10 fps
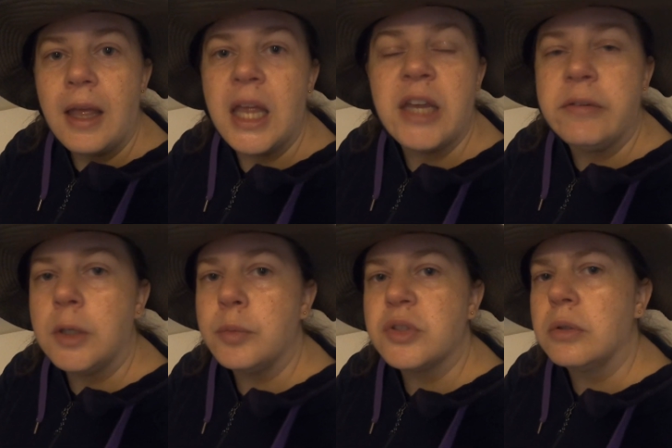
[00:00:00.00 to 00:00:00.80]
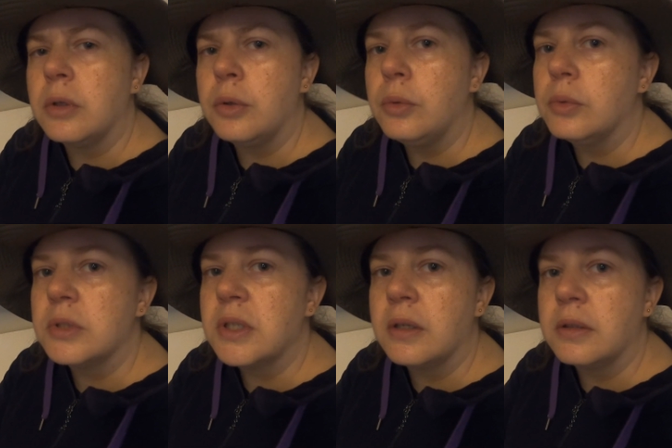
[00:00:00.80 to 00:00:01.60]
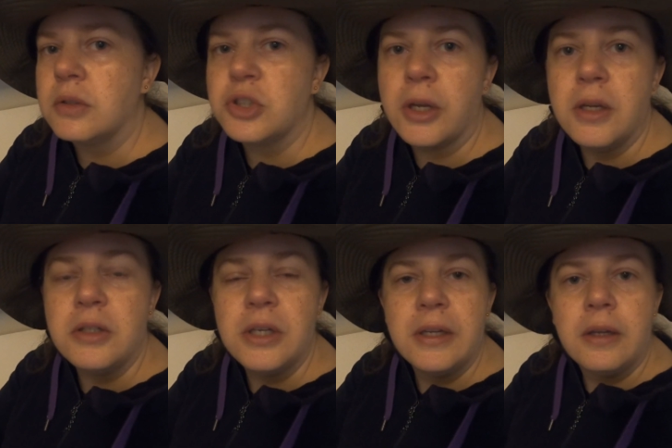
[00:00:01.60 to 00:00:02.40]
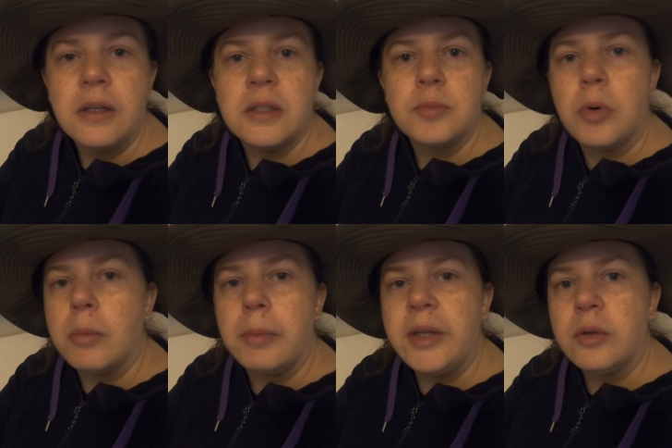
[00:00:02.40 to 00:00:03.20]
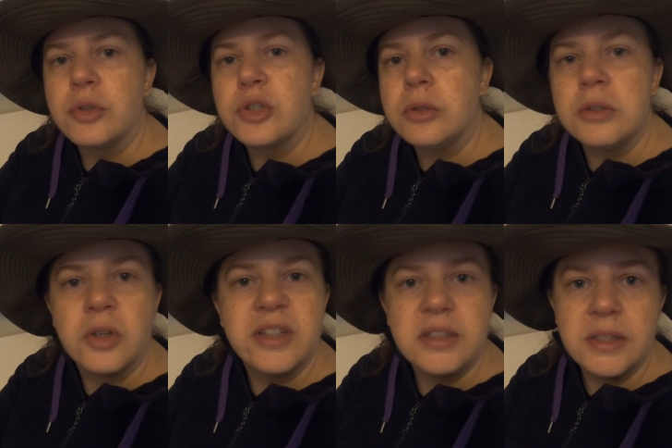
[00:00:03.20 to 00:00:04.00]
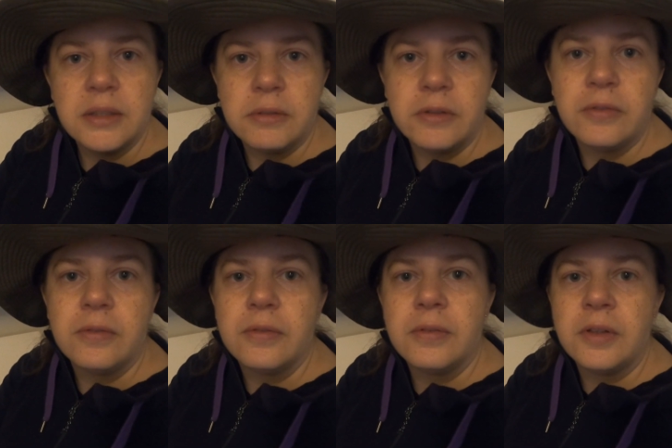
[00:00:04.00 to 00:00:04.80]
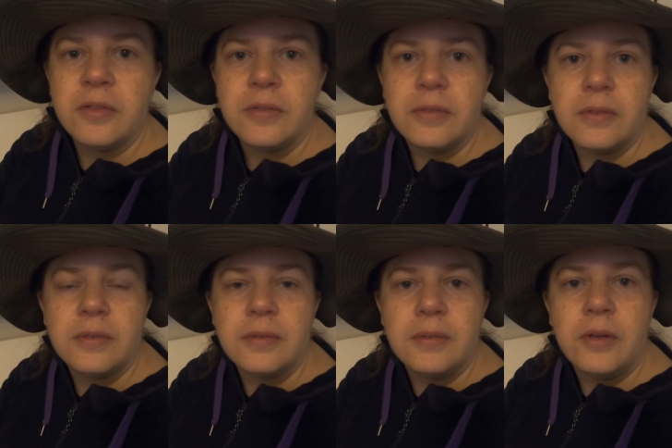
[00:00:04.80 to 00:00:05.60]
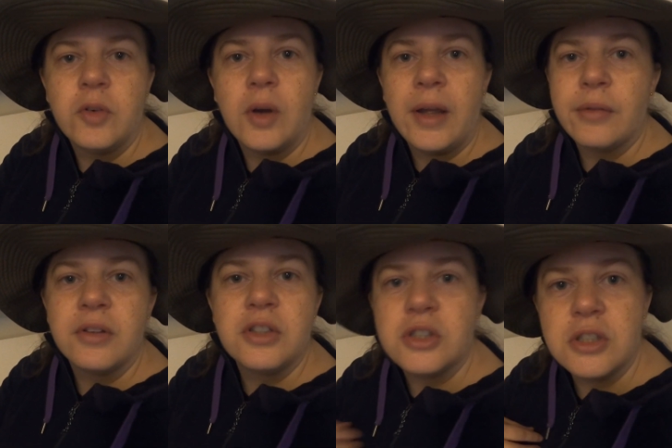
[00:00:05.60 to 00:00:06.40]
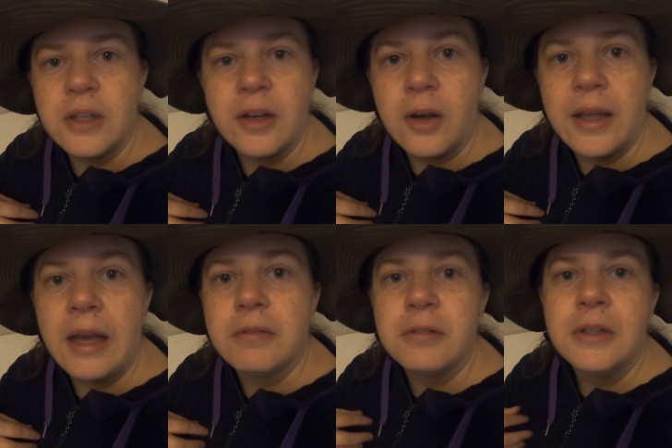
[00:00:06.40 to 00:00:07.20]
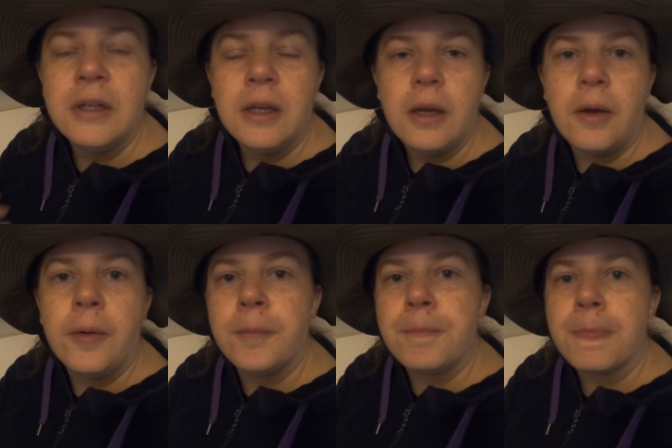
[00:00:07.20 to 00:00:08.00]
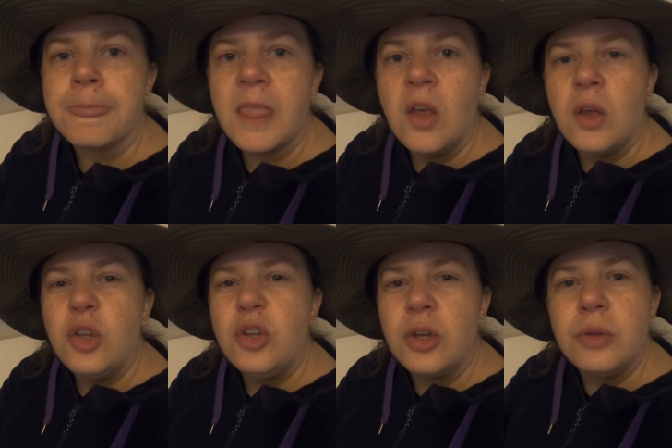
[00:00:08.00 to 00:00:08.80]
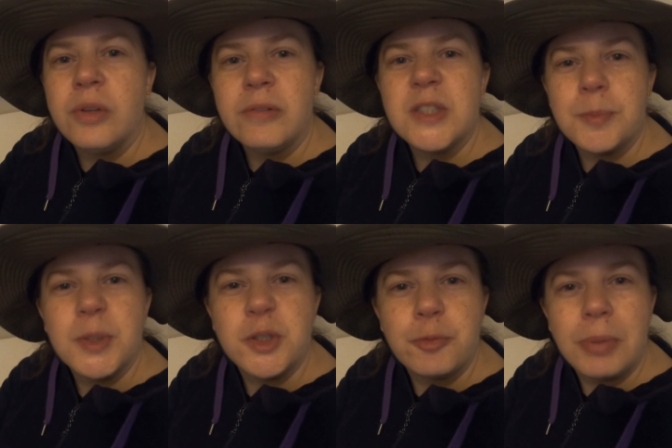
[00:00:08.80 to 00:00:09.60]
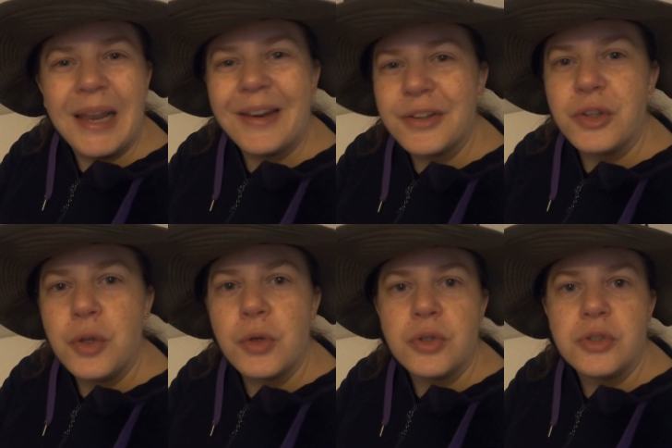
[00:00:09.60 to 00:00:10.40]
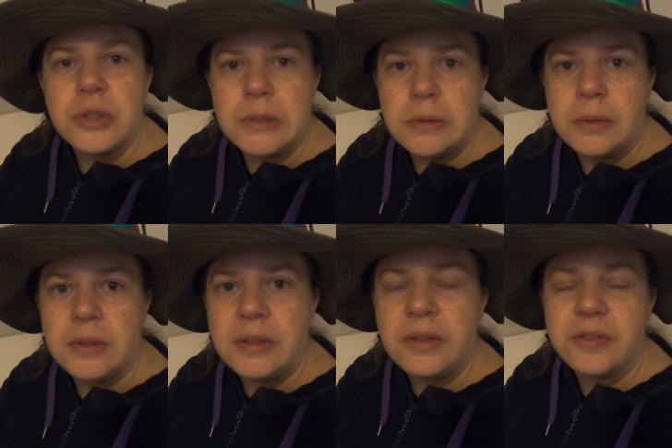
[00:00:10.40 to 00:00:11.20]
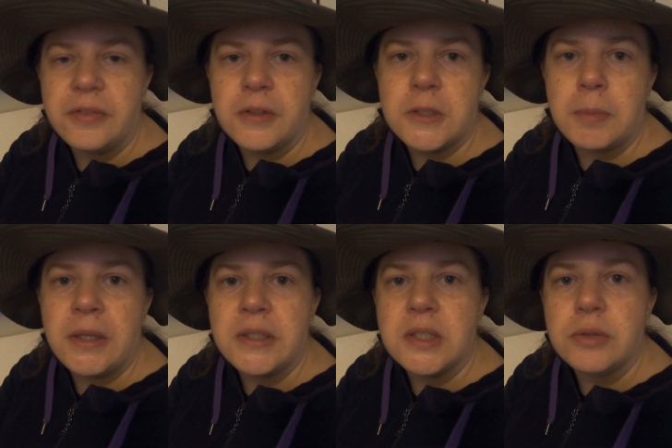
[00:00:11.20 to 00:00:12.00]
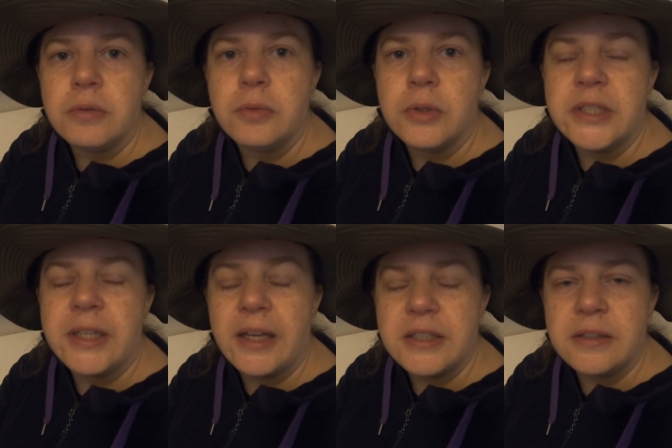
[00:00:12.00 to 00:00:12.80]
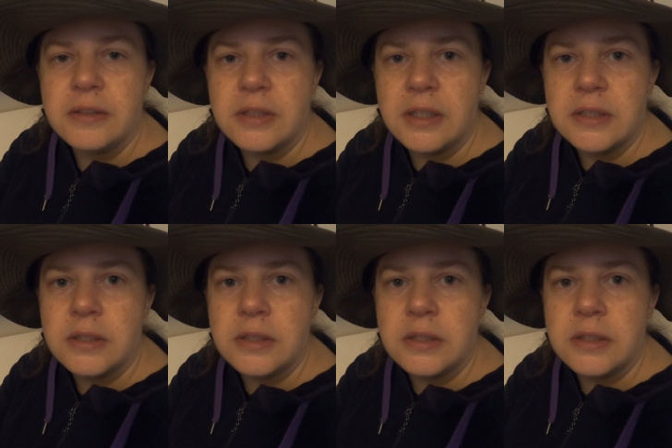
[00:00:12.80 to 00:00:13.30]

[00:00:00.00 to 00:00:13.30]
area with no sunshade is probably not a good idea if if you've got health conditions like I have. Um, you know, there is a bit of planning you can do in the first place to avoid getting into that